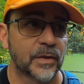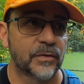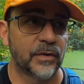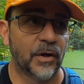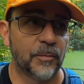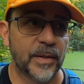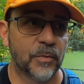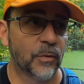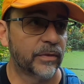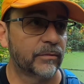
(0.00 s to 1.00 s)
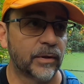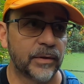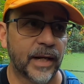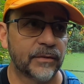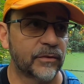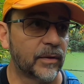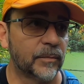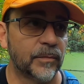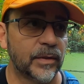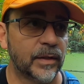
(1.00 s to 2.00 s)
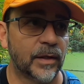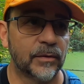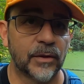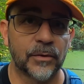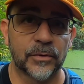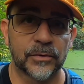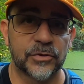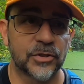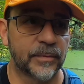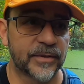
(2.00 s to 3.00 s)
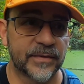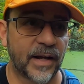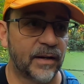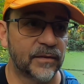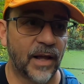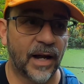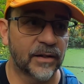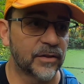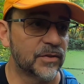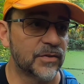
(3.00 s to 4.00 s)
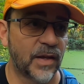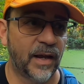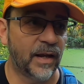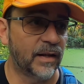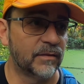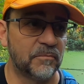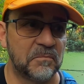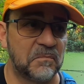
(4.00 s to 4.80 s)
So people would throw down some, you know, local German style lagers and